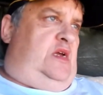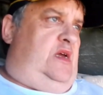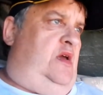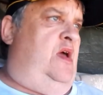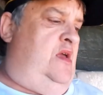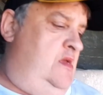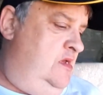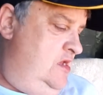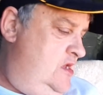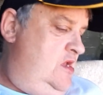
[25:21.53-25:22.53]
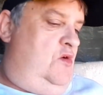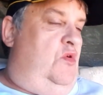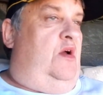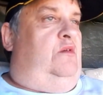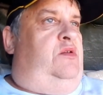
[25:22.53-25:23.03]
day.
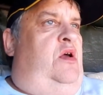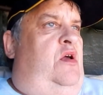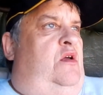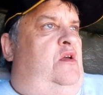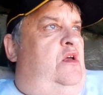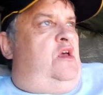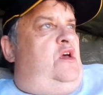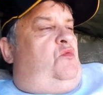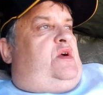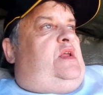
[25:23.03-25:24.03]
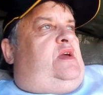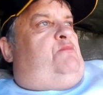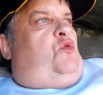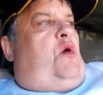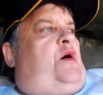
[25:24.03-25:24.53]
Well, we're gonna
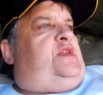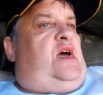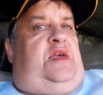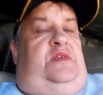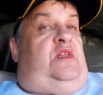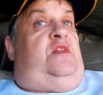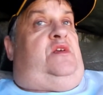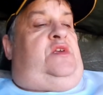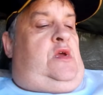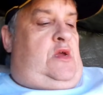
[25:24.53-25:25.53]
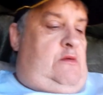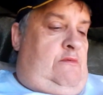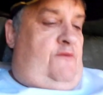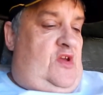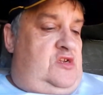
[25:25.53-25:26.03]
get more hotter days than this
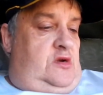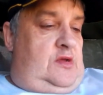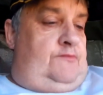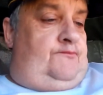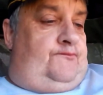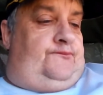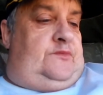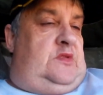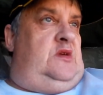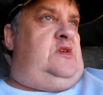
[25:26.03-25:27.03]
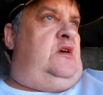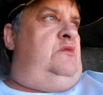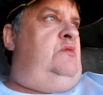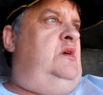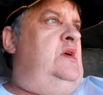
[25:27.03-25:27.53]
eventually.
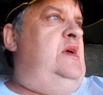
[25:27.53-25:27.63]
So,